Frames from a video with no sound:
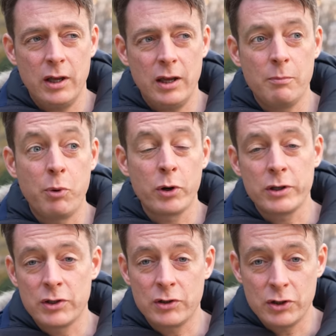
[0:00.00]

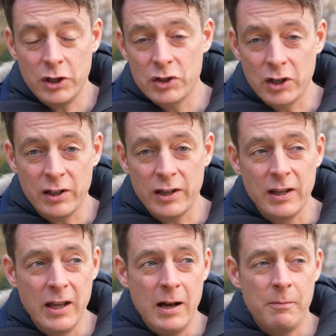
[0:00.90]
important strategically,
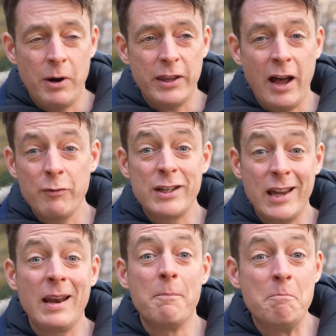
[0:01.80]
but they haven't
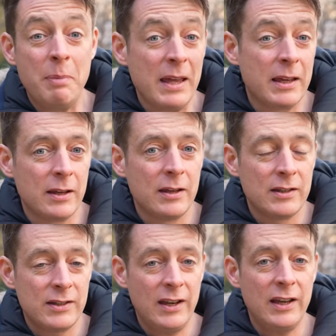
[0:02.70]
taken a big
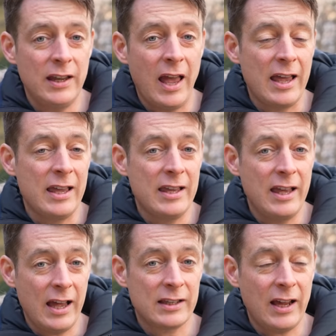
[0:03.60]
city
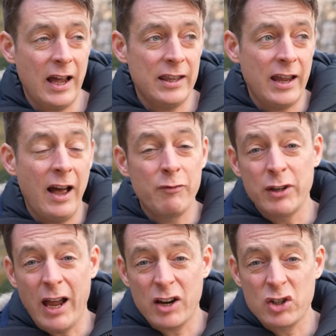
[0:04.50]
yet, and they haven't
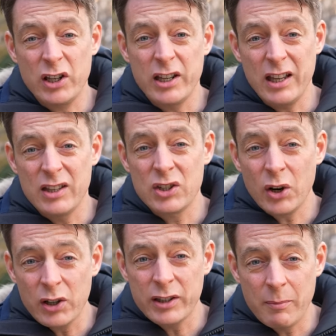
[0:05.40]
actually
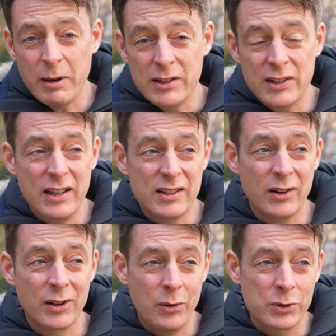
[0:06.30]
encircled that many cities. They're
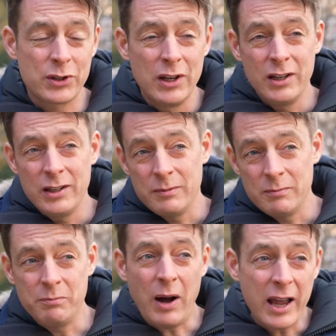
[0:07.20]
close
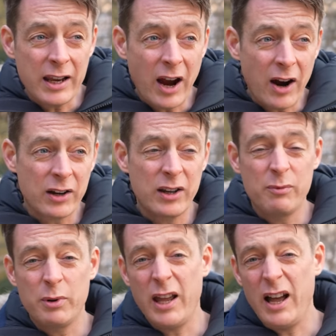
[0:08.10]
by in Kharkiv,
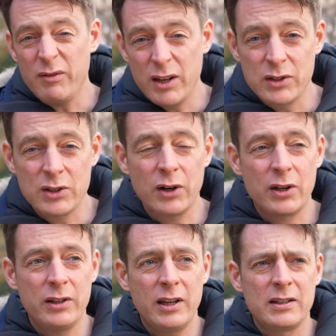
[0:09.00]
but they haven't
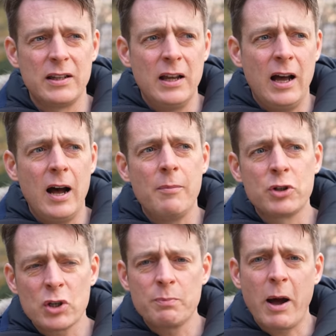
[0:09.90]
encircled it.
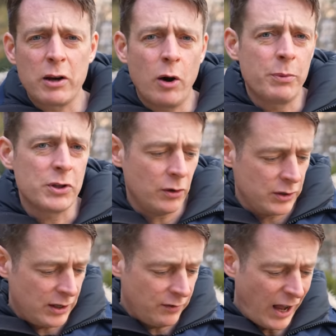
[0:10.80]
Just Mariupol is the only
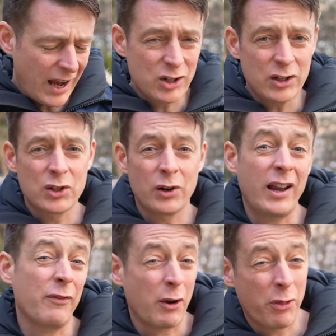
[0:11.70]
city they've actually encircled
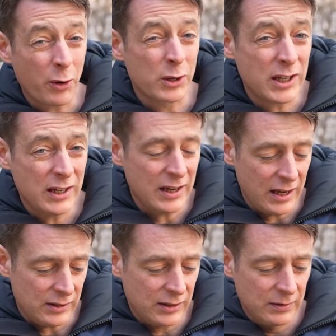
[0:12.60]
after 13
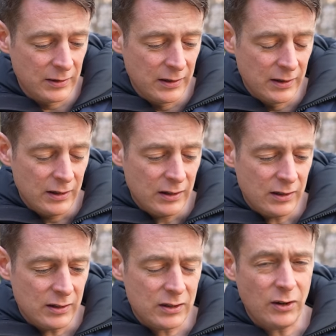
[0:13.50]
days.
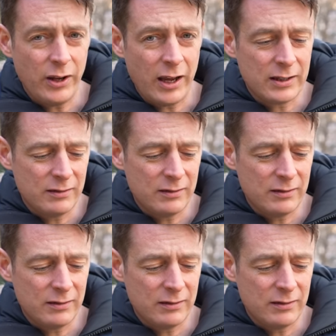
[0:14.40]
So that,